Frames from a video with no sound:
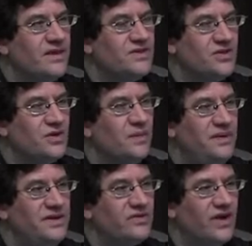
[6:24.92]
Is it your
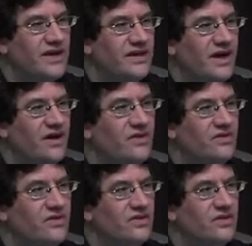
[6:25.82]
opinion right now?
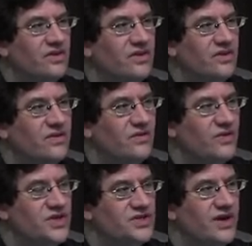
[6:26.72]

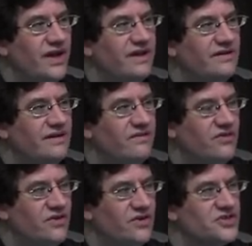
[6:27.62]
Raise your hand.
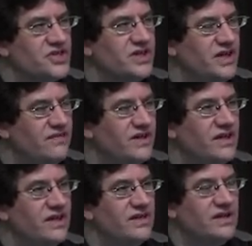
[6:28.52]
There are
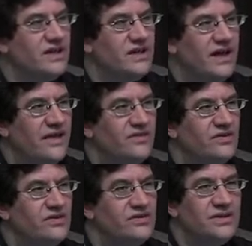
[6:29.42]
significant
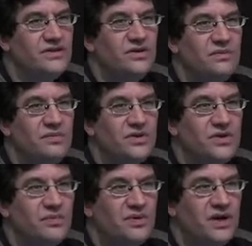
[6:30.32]
ethical, legal,
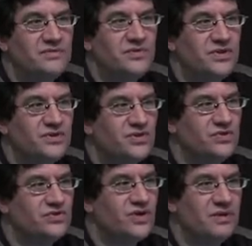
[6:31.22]
political problems with the
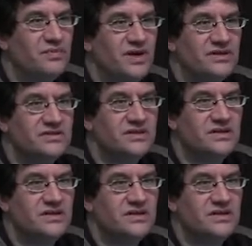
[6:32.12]
drone strike policy.